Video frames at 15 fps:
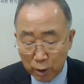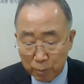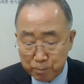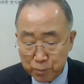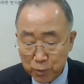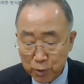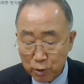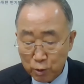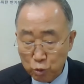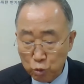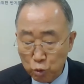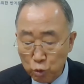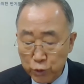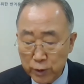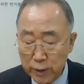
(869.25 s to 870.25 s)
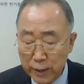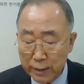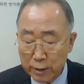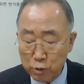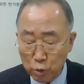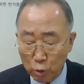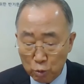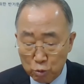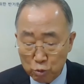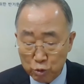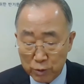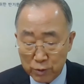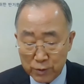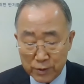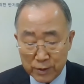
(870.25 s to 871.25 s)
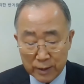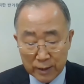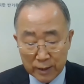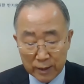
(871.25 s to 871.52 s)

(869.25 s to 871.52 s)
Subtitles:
up youth-led solutions